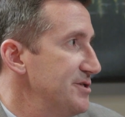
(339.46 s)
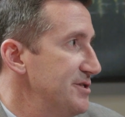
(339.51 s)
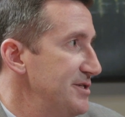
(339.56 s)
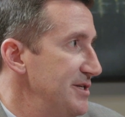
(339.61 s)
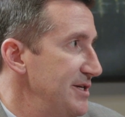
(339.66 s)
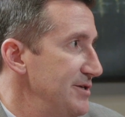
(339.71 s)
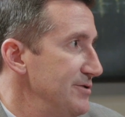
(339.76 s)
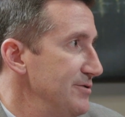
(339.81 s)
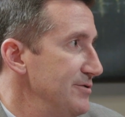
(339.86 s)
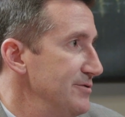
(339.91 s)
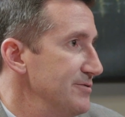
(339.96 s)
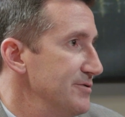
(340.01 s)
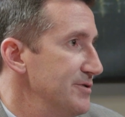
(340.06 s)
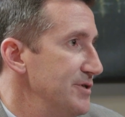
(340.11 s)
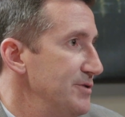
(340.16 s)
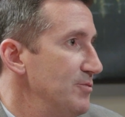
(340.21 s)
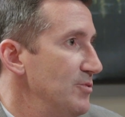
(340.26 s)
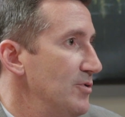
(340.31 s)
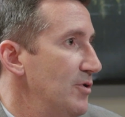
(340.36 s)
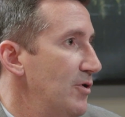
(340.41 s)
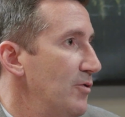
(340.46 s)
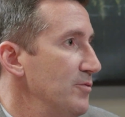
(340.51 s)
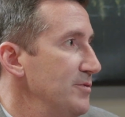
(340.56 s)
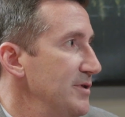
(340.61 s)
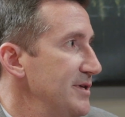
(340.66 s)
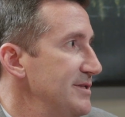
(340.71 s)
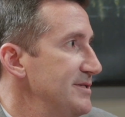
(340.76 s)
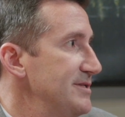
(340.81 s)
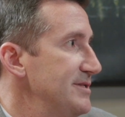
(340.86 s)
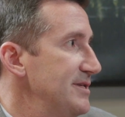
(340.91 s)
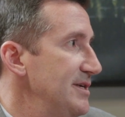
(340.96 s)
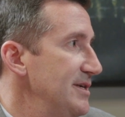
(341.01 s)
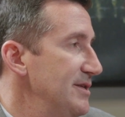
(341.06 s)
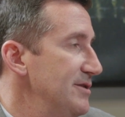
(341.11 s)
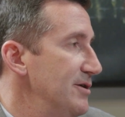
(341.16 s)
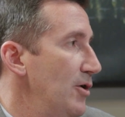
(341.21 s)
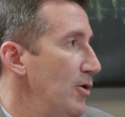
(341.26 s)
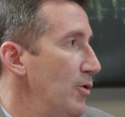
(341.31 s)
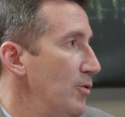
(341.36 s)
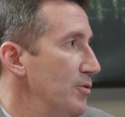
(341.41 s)
deal, you will only see
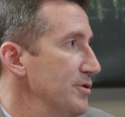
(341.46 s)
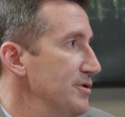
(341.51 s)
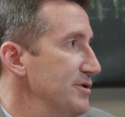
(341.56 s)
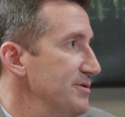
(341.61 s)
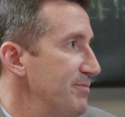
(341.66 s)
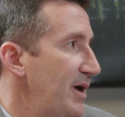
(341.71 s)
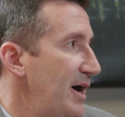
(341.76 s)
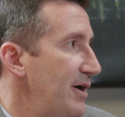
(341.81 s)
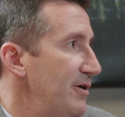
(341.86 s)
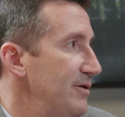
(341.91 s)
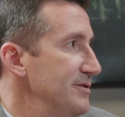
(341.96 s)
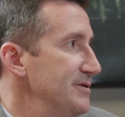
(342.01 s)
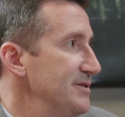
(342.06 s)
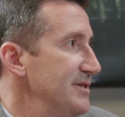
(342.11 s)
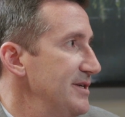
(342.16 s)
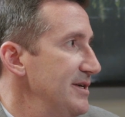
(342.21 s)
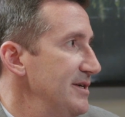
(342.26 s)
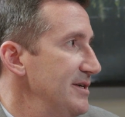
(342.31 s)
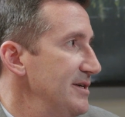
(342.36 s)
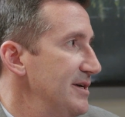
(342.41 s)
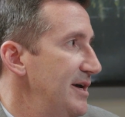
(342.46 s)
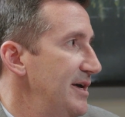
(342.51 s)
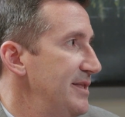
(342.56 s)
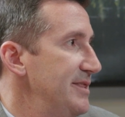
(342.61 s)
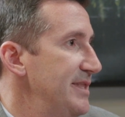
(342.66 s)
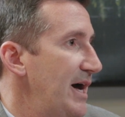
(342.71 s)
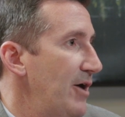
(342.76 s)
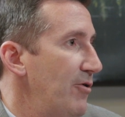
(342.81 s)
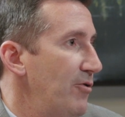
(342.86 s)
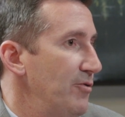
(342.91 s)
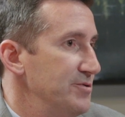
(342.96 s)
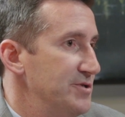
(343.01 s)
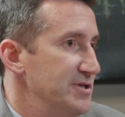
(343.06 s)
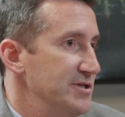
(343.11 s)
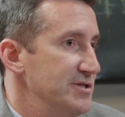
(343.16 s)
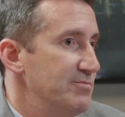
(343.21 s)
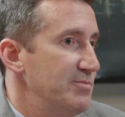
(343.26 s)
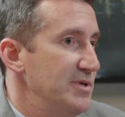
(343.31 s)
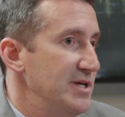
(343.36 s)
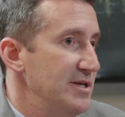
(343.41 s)
the owner's policy, and that will
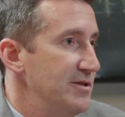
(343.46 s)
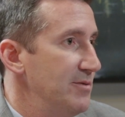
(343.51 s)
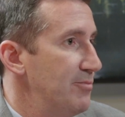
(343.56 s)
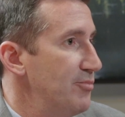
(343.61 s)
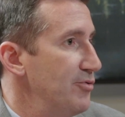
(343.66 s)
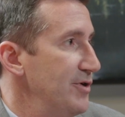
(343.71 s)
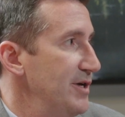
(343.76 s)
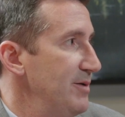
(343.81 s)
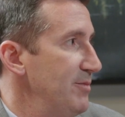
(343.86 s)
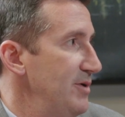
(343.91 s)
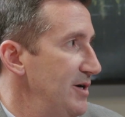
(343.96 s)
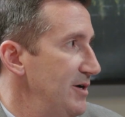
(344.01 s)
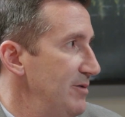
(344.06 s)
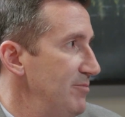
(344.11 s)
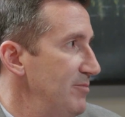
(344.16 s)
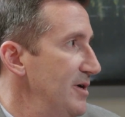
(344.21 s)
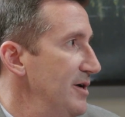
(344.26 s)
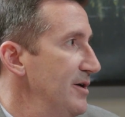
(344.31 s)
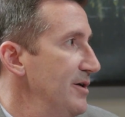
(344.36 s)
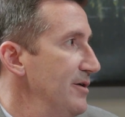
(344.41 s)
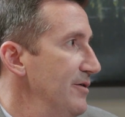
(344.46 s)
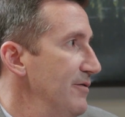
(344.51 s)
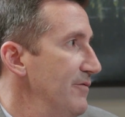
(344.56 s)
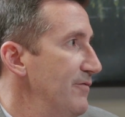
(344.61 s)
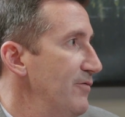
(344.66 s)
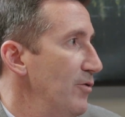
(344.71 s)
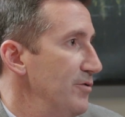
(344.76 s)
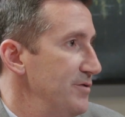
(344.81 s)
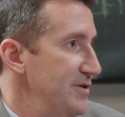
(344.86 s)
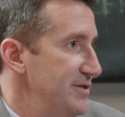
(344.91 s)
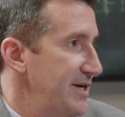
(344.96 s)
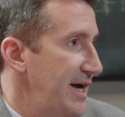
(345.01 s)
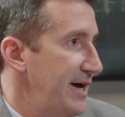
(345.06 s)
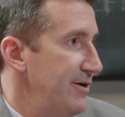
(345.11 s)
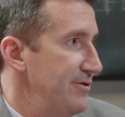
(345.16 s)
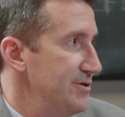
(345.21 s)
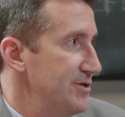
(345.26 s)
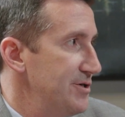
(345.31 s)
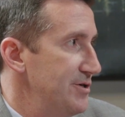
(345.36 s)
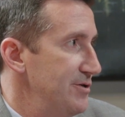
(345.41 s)
just be the premium for the
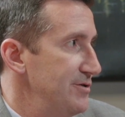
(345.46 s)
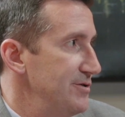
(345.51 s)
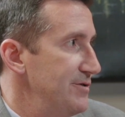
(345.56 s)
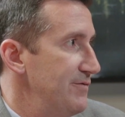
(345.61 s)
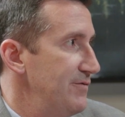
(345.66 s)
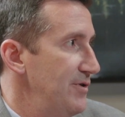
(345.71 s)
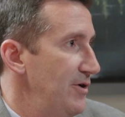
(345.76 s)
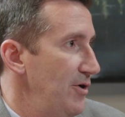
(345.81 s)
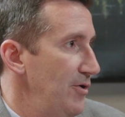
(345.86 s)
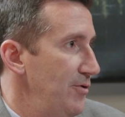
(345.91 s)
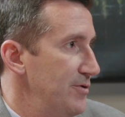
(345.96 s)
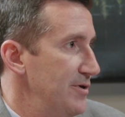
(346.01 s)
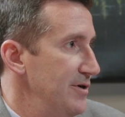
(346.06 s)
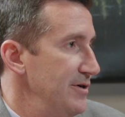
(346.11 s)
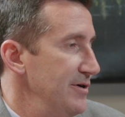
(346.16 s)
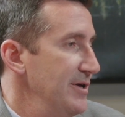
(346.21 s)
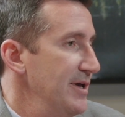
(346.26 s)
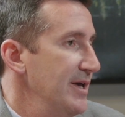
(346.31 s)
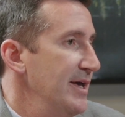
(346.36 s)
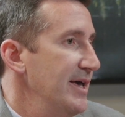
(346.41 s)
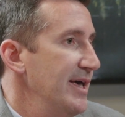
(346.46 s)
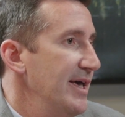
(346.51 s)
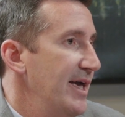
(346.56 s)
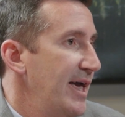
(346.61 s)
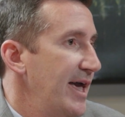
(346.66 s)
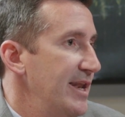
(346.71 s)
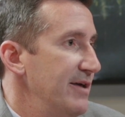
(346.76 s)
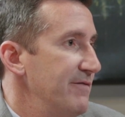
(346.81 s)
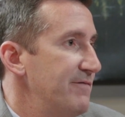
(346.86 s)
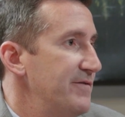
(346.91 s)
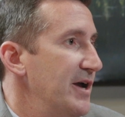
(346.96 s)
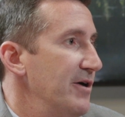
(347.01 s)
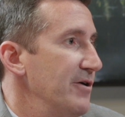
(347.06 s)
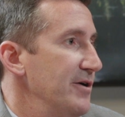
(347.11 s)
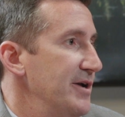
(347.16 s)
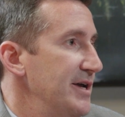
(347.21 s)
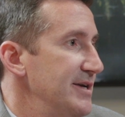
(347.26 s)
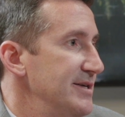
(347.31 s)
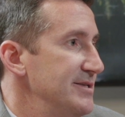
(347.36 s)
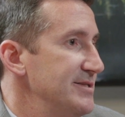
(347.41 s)
title insurance for the owner. And if there
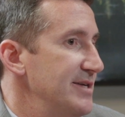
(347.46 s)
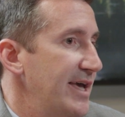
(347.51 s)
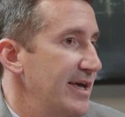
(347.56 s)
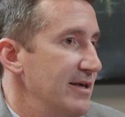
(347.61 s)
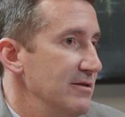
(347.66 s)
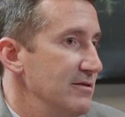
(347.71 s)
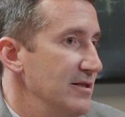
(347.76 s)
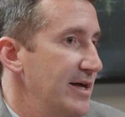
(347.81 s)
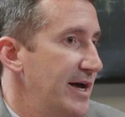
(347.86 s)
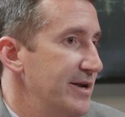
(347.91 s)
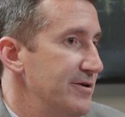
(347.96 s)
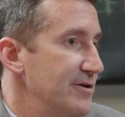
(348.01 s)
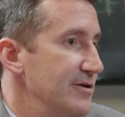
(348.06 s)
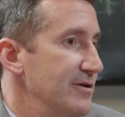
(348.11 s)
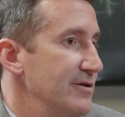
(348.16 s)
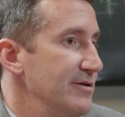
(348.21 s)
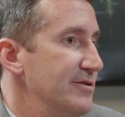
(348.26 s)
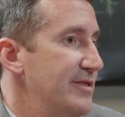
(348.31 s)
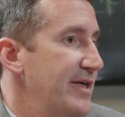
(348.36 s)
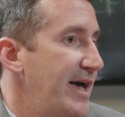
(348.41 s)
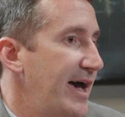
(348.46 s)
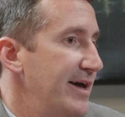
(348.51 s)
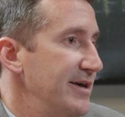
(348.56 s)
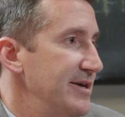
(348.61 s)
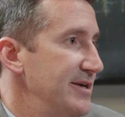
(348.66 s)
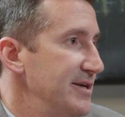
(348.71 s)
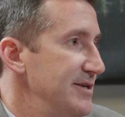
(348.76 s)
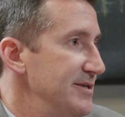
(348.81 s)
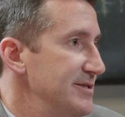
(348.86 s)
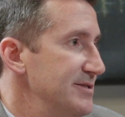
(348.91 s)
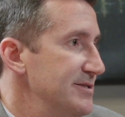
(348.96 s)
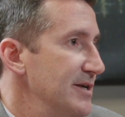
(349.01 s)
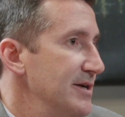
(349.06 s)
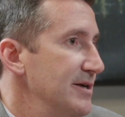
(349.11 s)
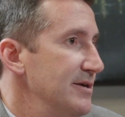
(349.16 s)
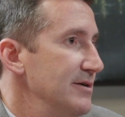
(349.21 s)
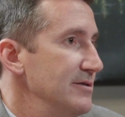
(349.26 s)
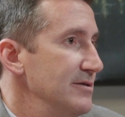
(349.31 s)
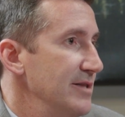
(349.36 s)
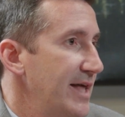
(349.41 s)
is a lender that is
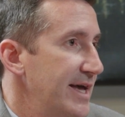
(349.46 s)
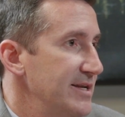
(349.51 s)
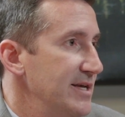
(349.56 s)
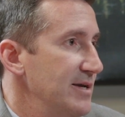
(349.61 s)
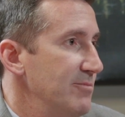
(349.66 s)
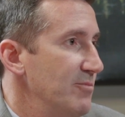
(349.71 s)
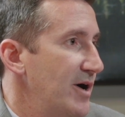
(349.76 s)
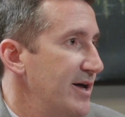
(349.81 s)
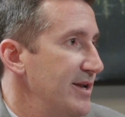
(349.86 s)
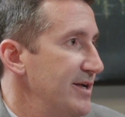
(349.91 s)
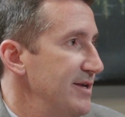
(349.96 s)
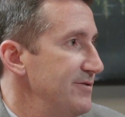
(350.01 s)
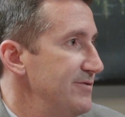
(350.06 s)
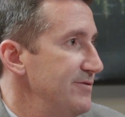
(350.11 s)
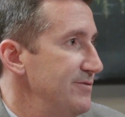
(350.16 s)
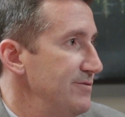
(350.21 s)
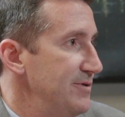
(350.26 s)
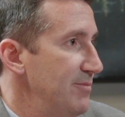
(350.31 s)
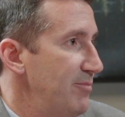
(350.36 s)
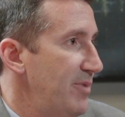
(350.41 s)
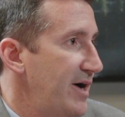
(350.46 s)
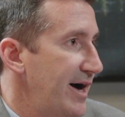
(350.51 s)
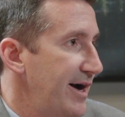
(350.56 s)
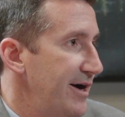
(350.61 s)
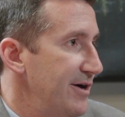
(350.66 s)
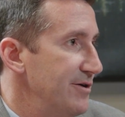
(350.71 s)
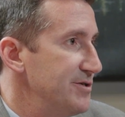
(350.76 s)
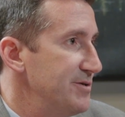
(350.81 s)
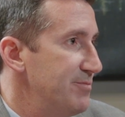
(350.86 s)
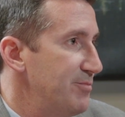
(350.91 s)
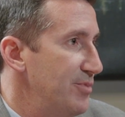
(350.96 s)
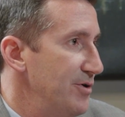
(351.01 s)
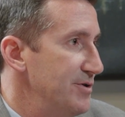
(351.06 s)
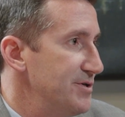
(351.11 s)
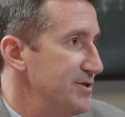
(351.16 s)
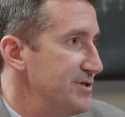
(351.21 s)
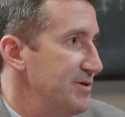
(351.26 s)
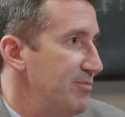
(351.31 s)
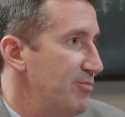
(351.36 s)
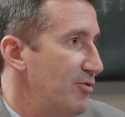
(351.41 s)
lending money to the buyer to
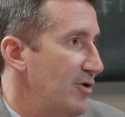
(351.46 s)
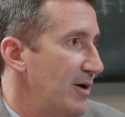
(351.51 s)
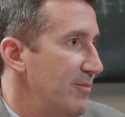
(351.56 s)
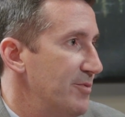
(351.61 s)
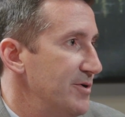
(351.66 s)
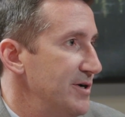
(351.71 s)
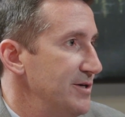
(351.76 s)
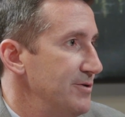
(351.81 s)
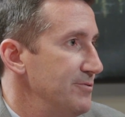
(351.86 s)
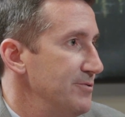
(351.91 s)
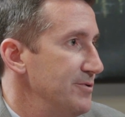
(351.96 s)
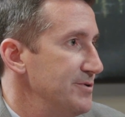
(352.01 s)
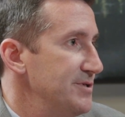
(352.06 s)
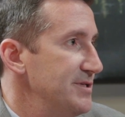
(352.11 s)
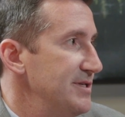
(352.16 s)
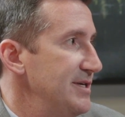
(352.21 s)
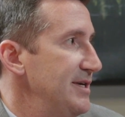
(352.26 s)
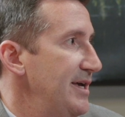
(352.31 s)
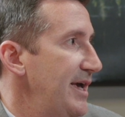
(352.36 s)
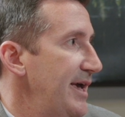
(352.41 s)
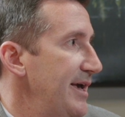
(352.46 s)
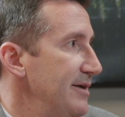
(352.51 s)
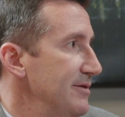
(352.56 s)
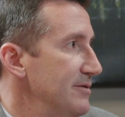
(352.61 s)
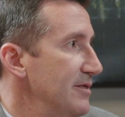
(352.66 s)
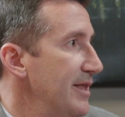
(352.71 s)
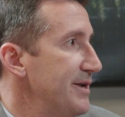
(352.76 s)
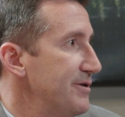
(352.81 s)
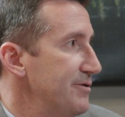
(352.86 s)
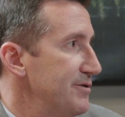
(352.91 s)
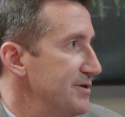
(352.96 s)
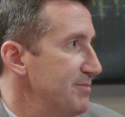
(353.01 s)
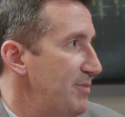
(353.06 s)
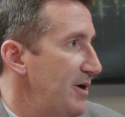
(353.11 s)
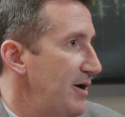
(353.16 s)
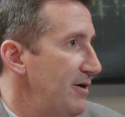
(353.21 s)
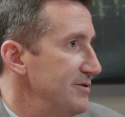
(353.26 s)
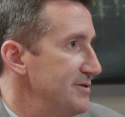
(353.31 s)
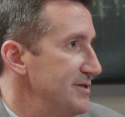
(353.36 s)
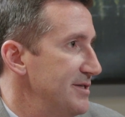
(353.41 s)
purchase the property, you will see a lender's
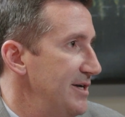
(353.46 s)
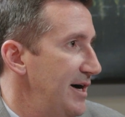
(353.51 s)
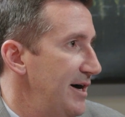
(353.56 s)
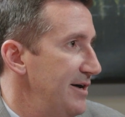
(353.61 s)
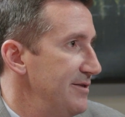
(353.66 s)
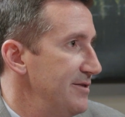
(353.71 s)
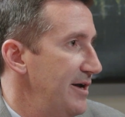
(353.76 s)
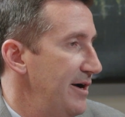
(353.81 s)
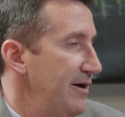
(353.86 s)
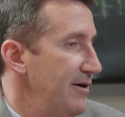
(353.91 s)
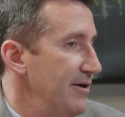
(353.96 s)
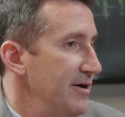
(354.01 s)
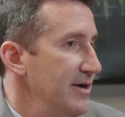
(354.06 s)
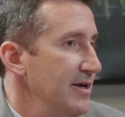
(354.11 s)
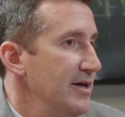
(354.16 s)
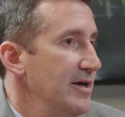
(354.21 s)
policy on there.